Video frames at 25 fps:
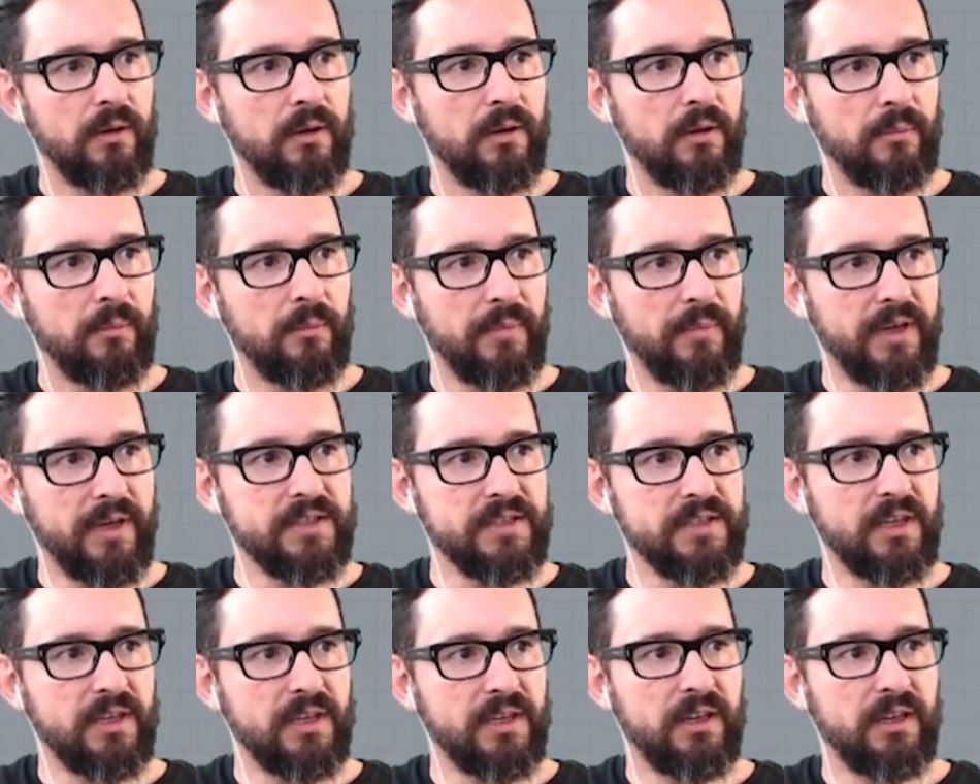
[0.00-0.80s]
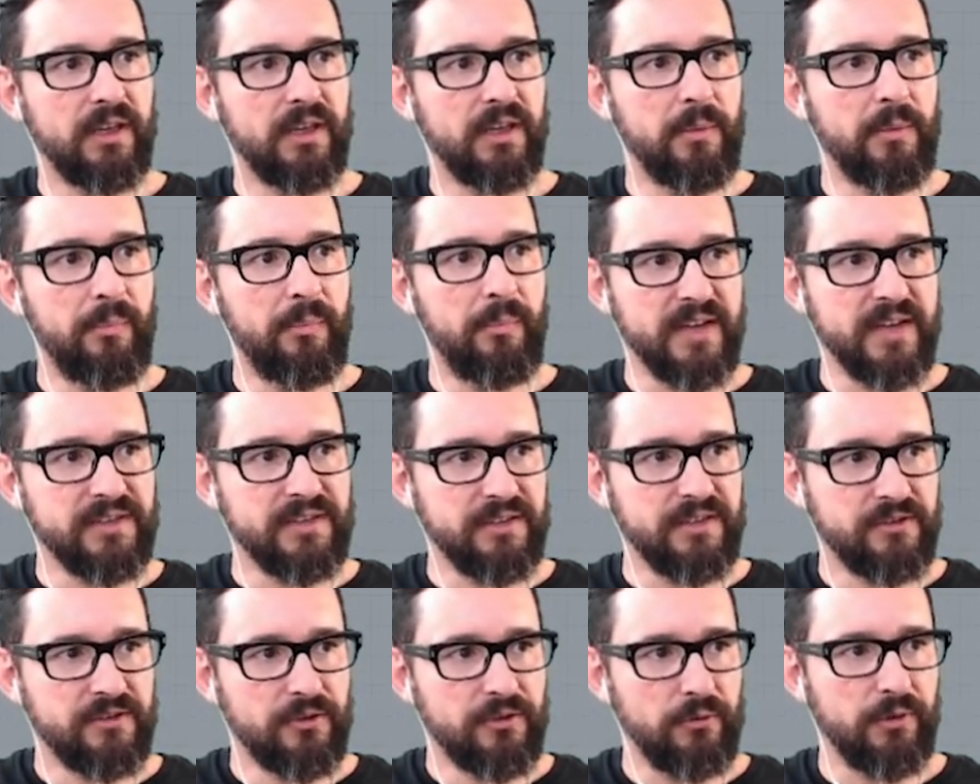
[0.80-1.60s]
basically it
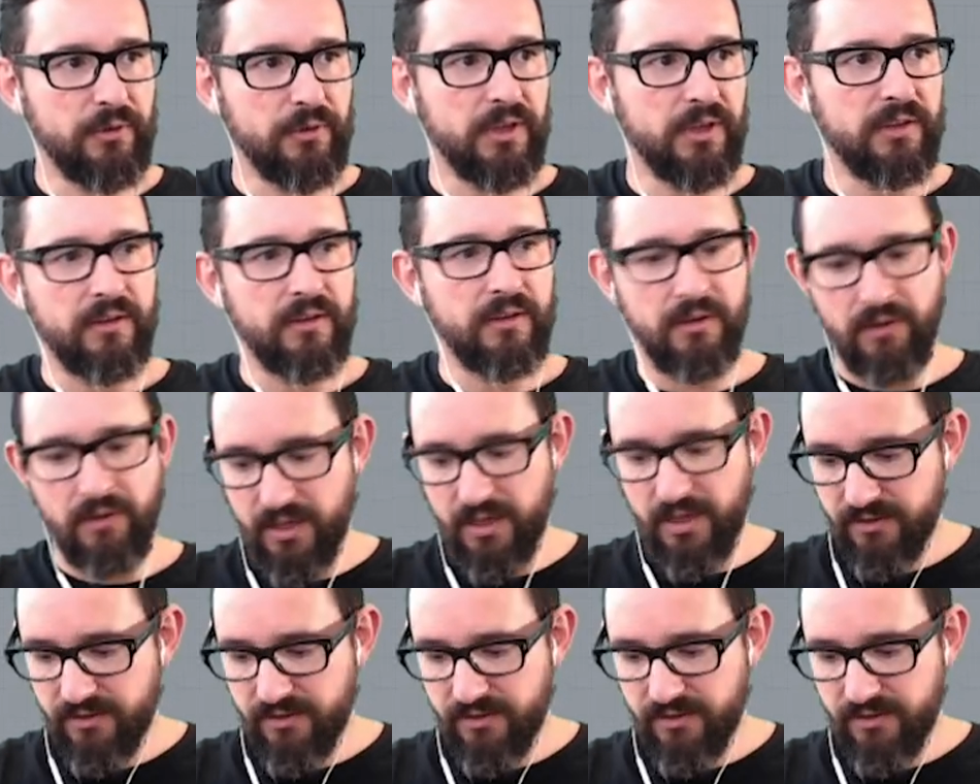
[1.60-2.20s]
passes through it, right?